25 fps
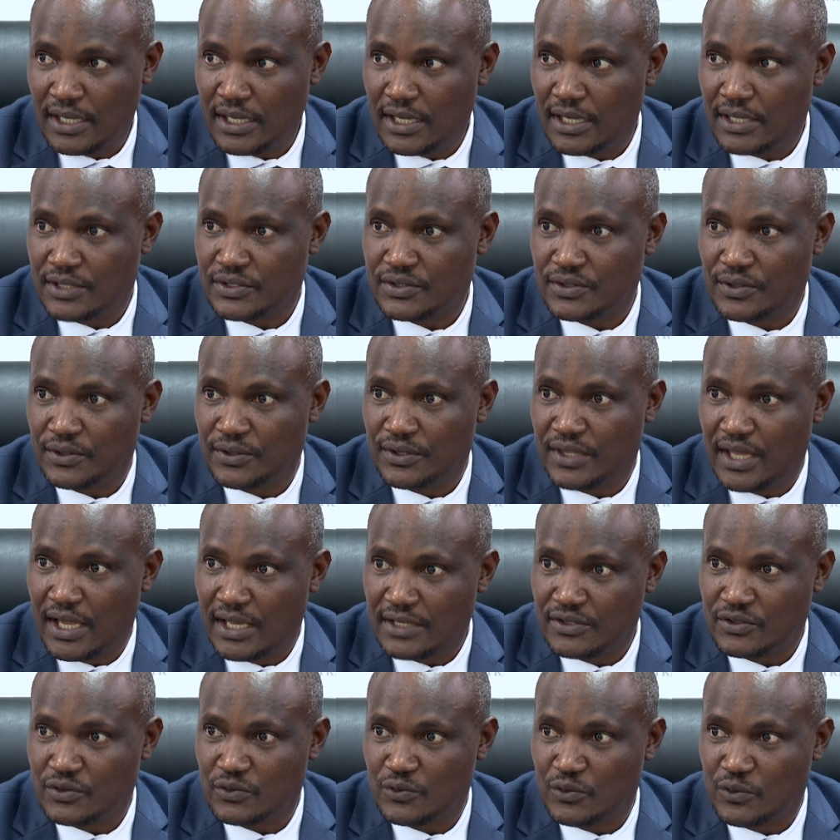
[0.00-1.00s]
And so
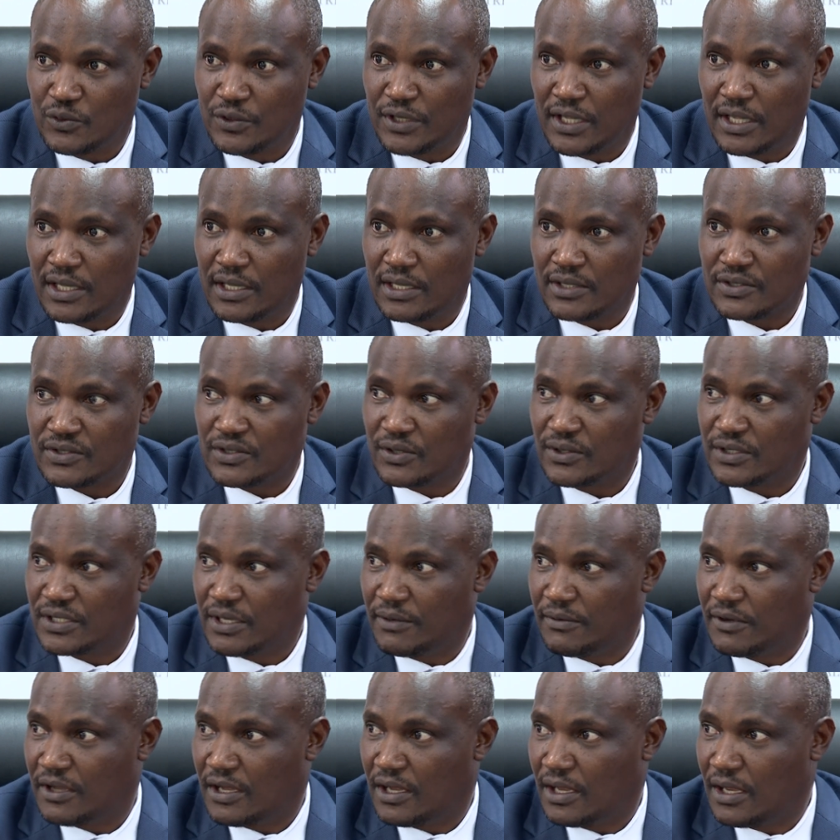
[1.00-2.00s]
that would
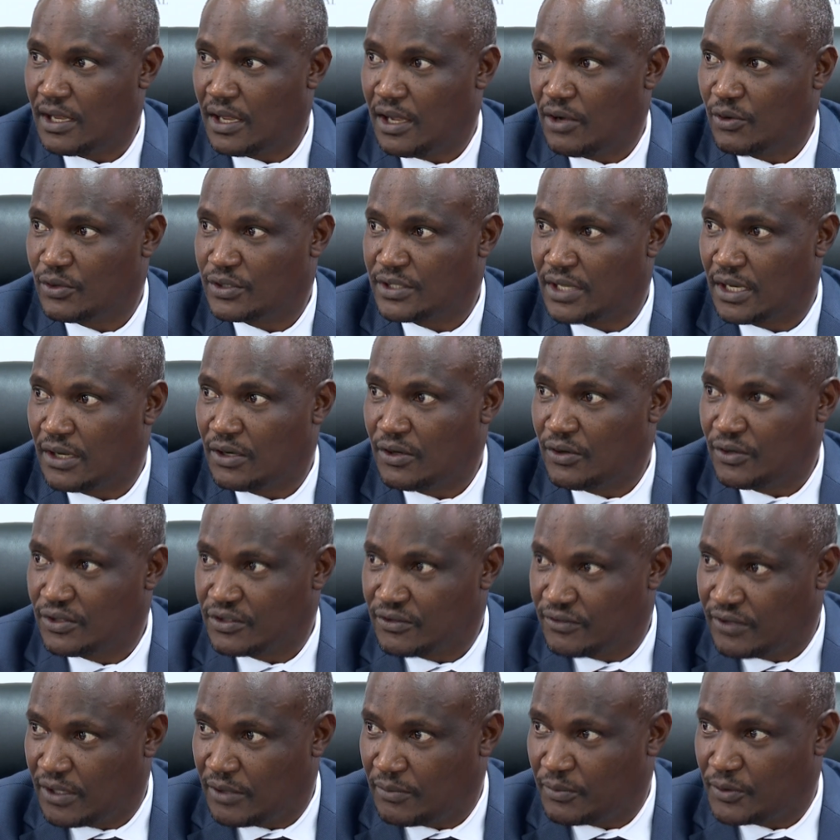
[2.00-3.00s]
sort out a
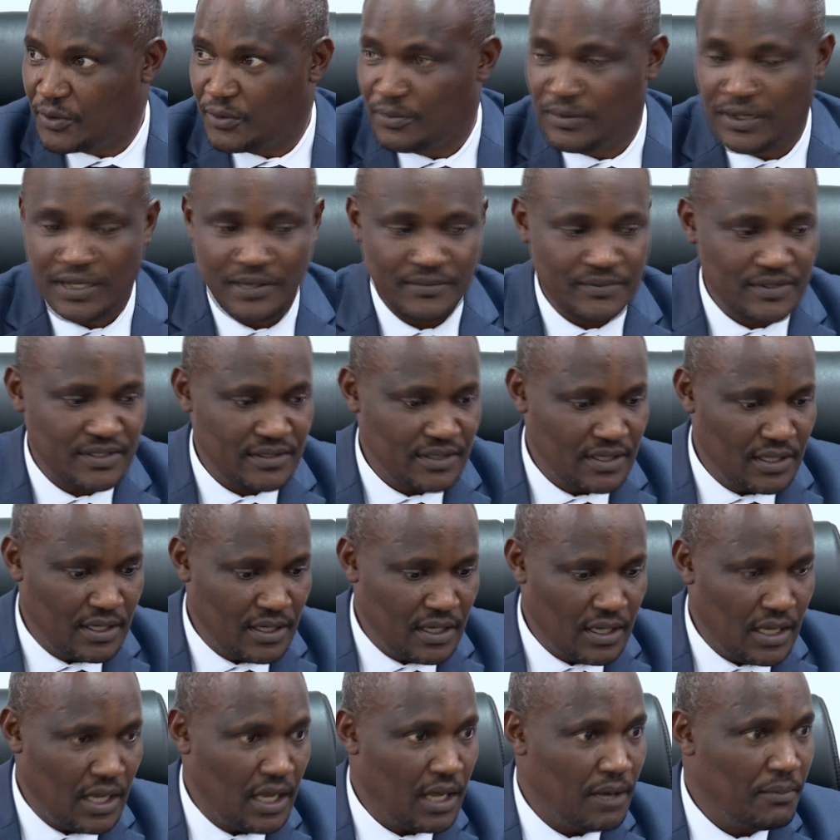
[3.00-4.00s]
lot of our problems,
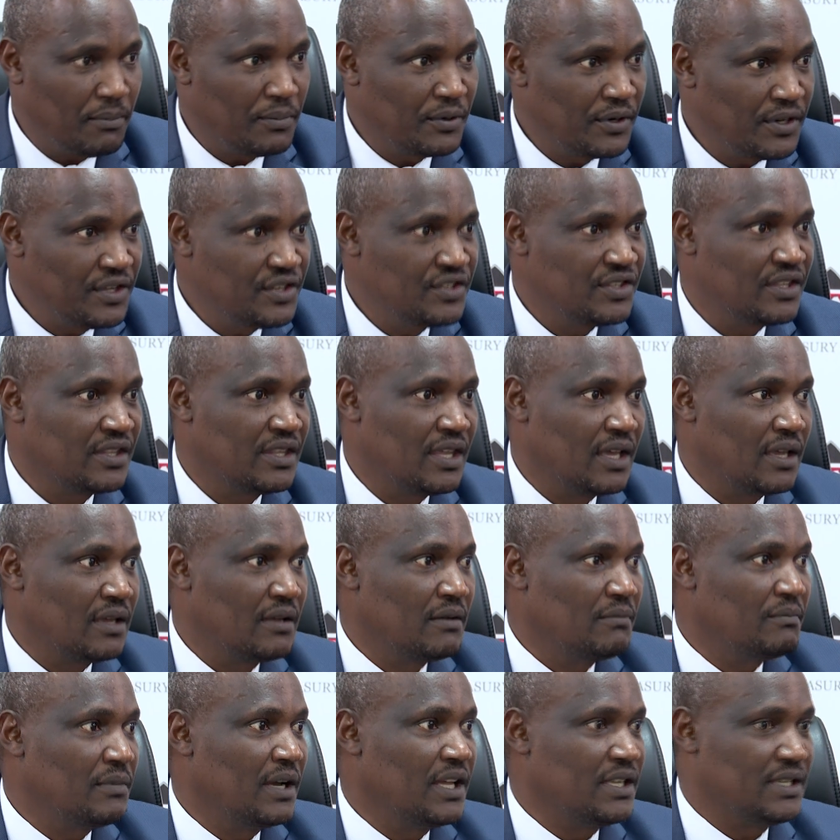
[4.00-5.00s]
bridge the
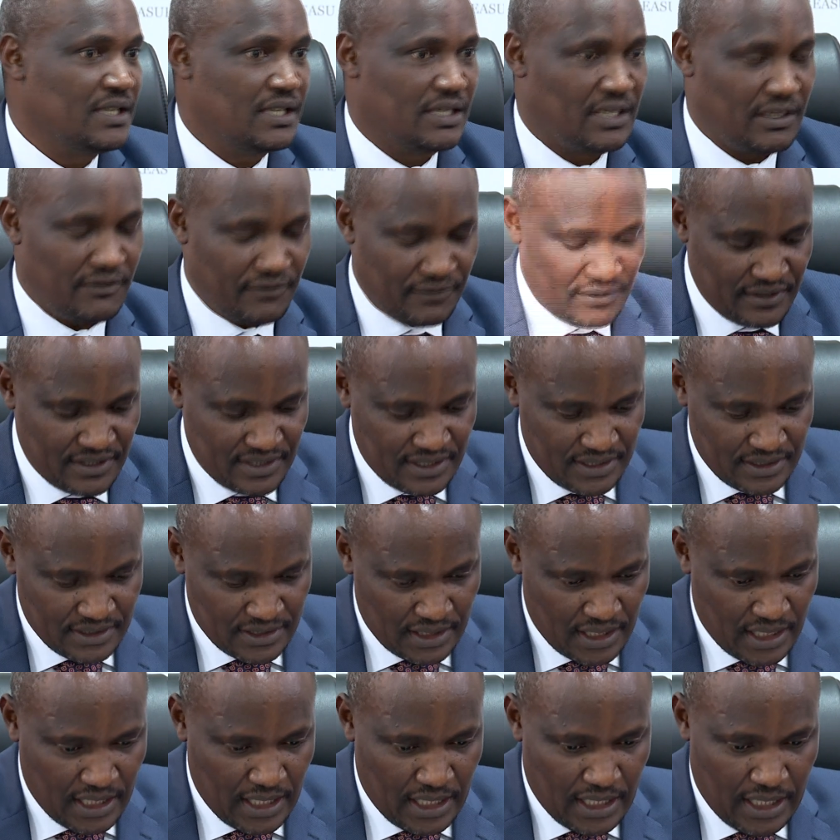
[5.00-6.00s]
budget
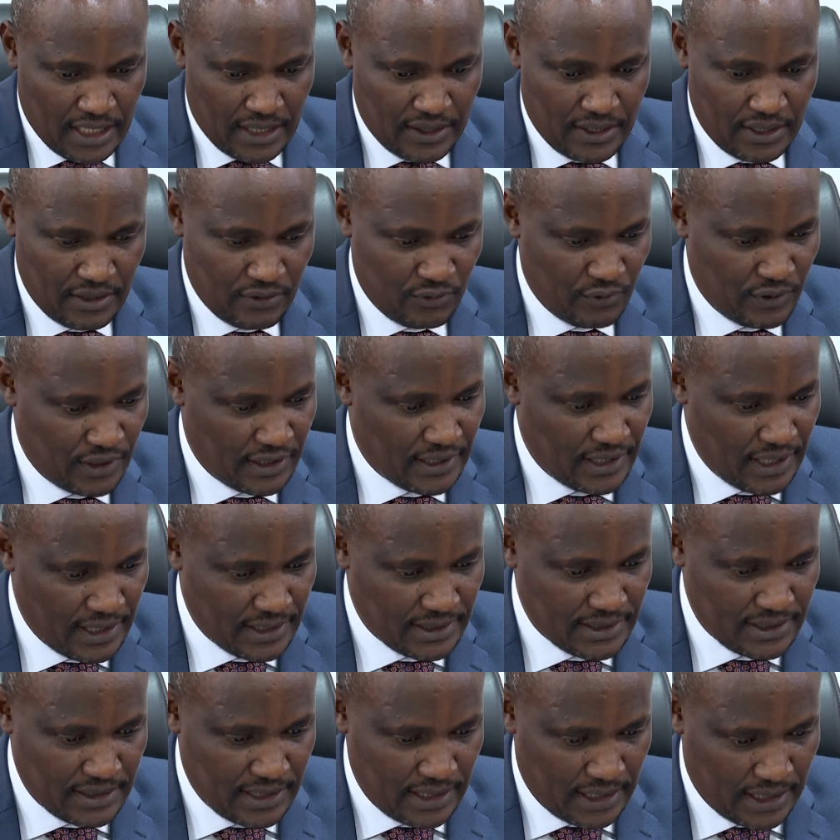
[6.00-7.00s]
deficit, and then we
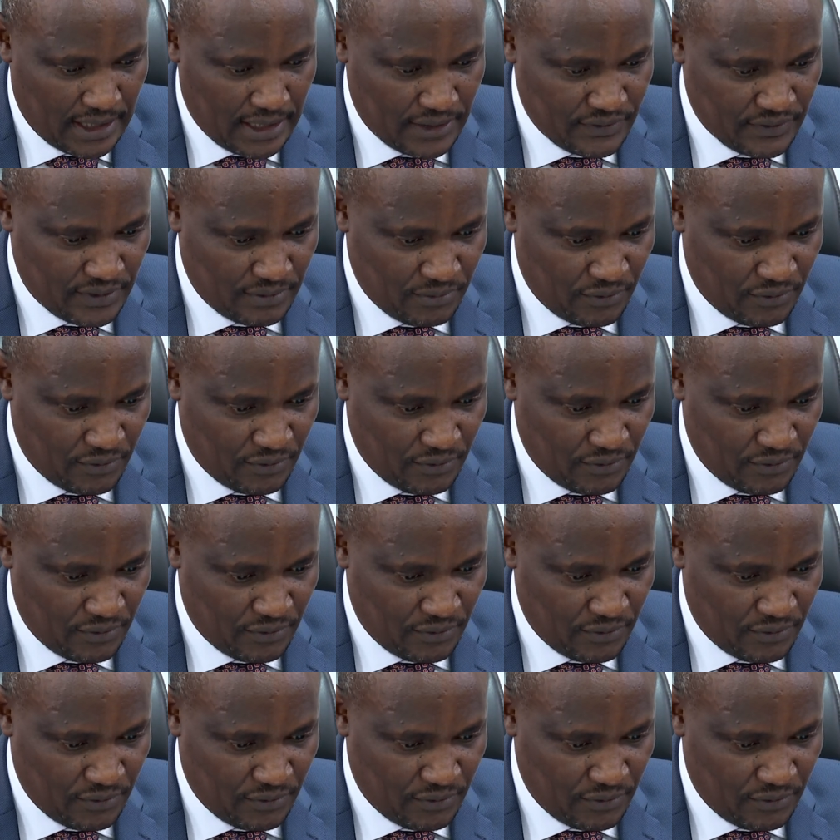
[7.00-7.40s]
get the country